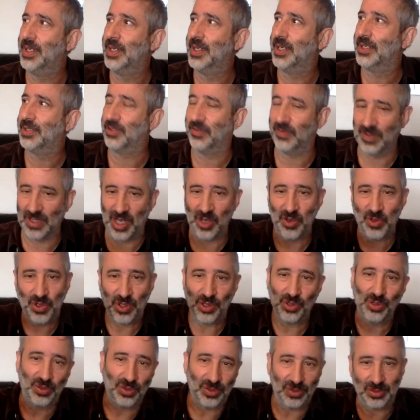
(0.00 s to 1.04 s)
sort of
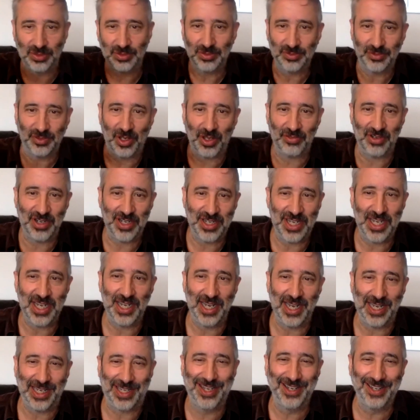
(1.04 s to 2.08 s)
local, rather
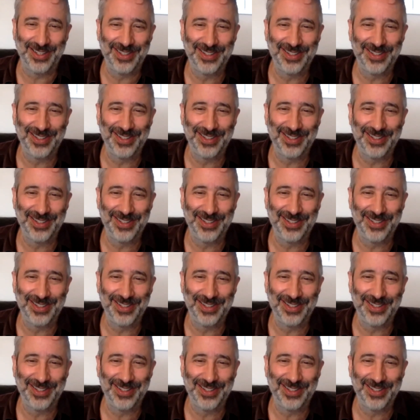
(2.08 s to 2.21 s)
idyllic